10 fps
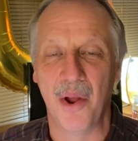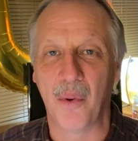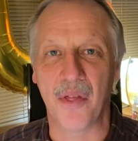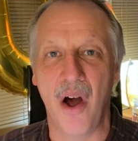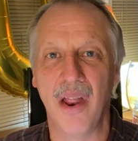
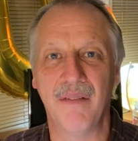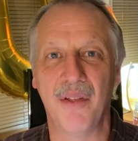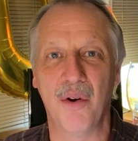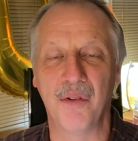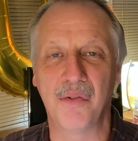with all of
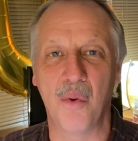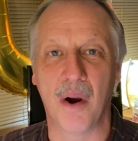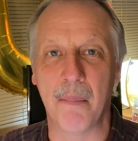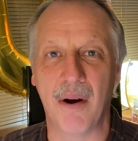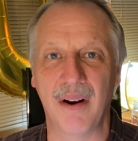those who are
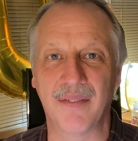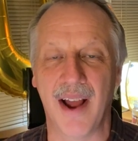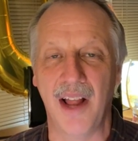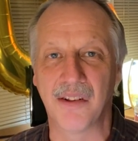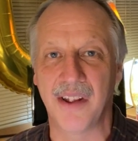part of
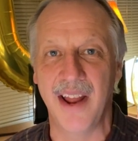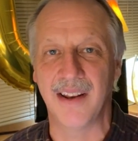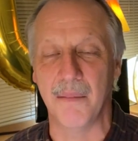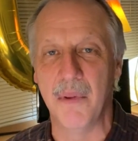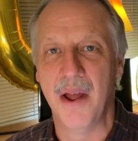God's
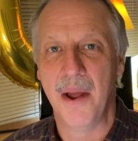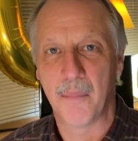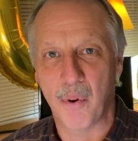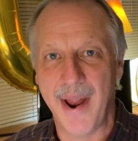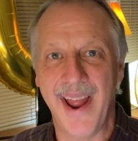kingdom,
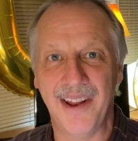praying